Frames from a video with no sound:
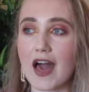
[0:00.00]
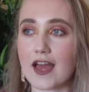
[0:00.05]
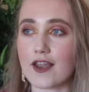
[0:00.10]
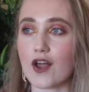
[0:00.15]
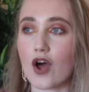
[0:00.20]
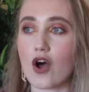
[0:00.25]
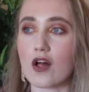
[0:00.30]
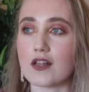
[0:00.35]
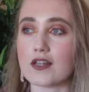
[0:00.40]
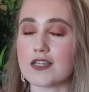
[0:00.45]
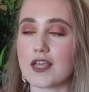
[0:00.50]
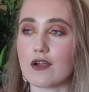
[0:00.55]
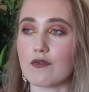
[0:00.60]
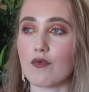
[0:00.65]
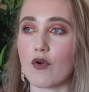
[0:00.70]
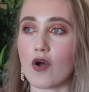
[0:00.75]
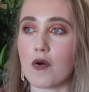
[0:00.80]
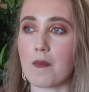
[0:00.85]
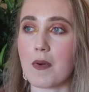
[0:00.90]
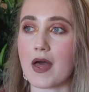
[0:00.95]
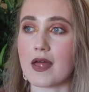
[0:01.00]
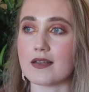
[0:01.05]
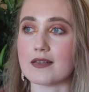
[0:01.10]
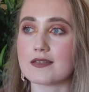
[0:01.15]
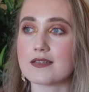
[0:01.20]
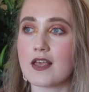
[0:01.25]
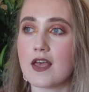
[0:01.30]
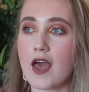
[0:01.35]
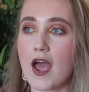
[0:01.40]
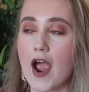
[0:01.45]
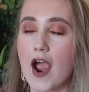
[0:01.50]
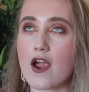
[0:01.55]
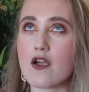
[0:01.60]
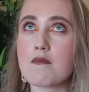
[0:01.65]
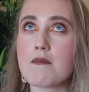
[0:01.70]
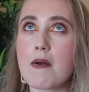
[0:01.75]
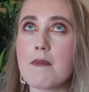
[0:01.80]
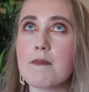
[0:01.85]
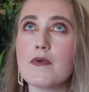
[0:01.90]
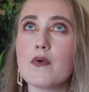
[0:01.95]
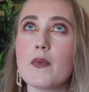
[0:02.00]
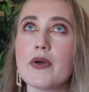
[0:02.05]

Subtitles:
had a holiday romance. I remember